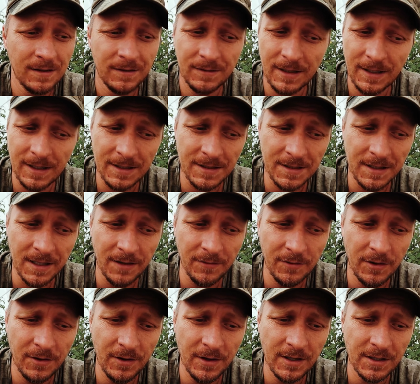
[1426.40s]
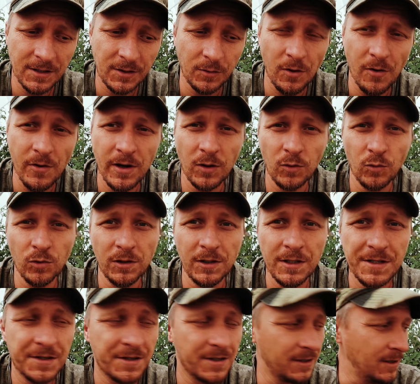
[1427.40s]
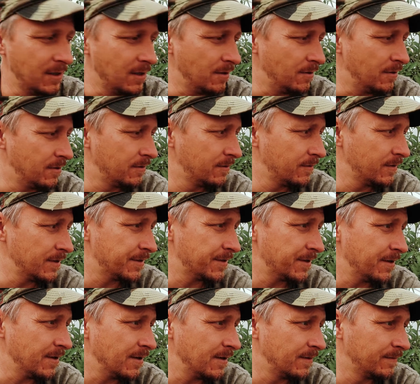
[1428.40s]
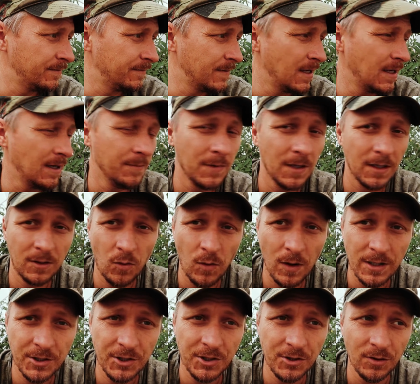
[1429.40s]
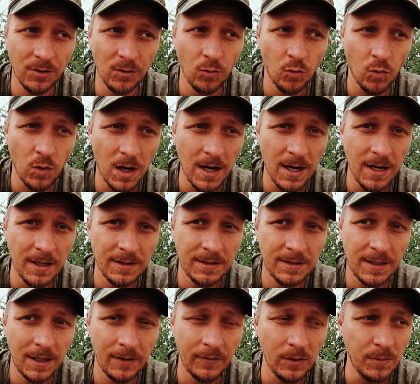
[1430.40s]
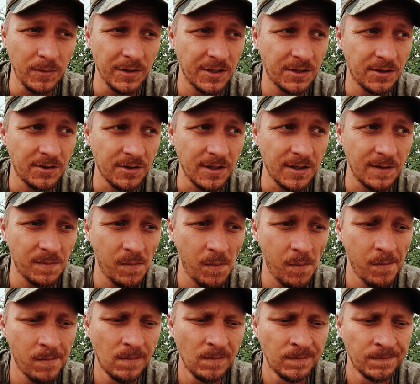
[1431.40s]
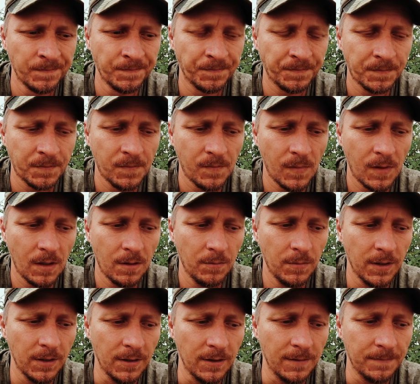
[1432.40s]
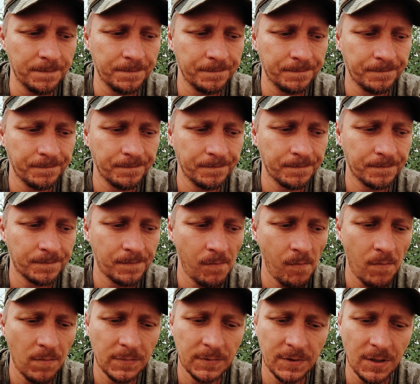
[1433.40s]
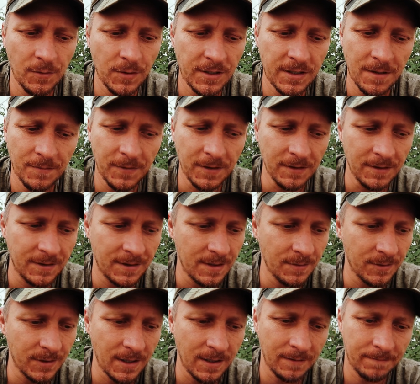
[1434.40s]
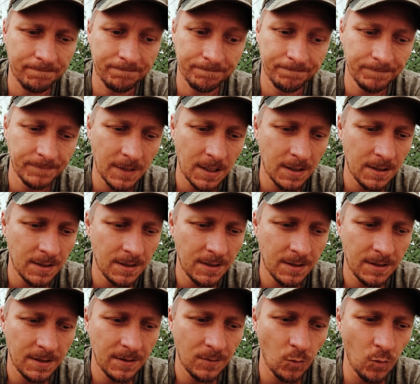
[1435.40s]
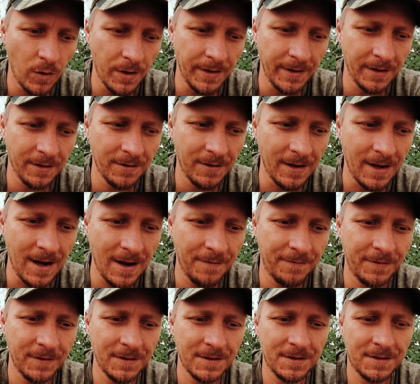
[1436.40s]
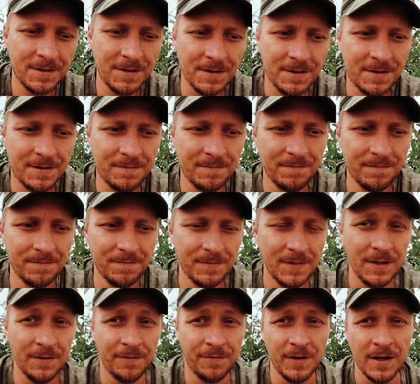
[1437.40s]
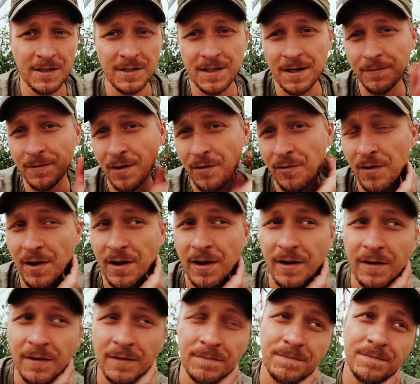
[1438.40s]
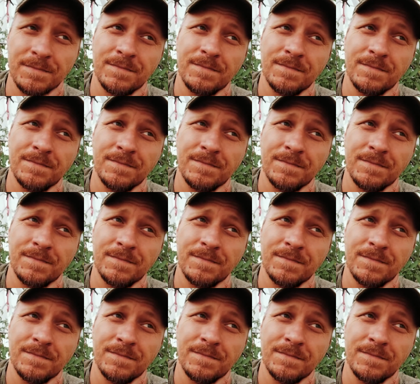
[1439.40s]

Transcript: Like I said, everything's growing really slow this year. I'm not quite sure why. It's kind of a mystery. But it's always something. It seems like one year the aphids just infest everything.